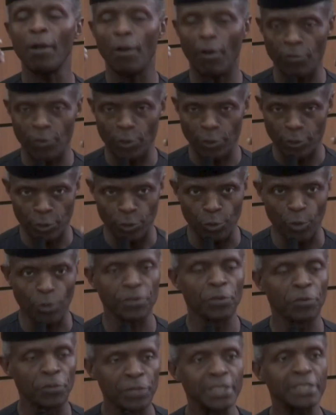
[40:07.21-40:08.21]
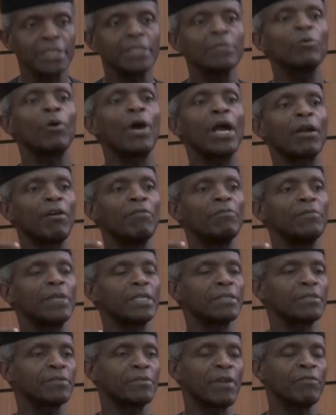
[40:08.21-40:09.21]
Of course, you know the reason why
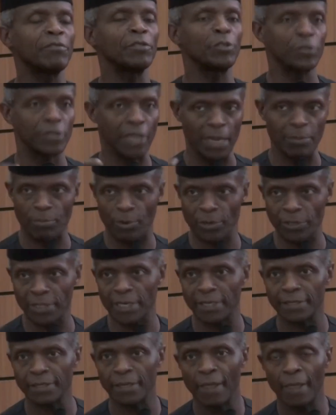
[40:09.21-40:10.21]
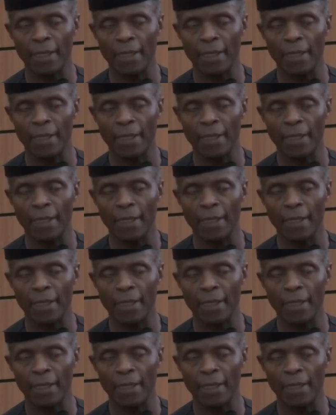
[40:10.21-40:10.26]
government revenues are important